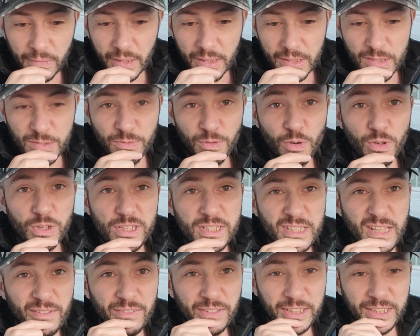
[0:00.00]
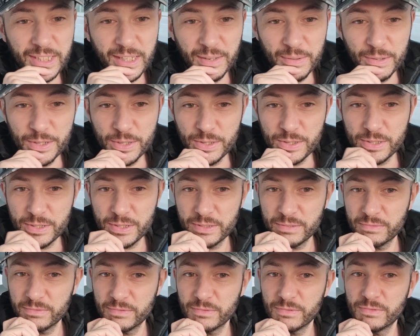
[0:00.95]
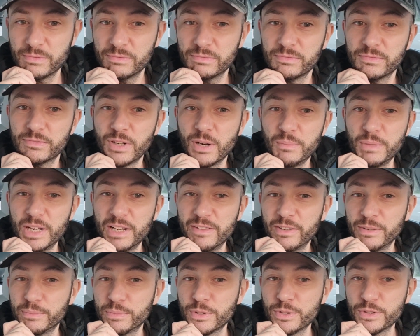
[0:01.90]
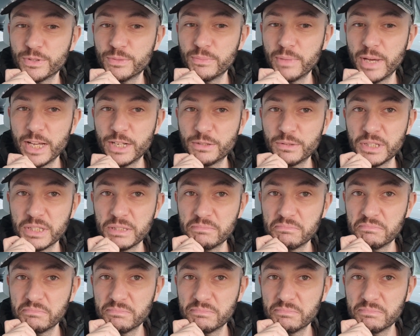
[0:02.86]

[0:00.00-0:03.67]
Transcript: It's 47 kilometers from 11% battery.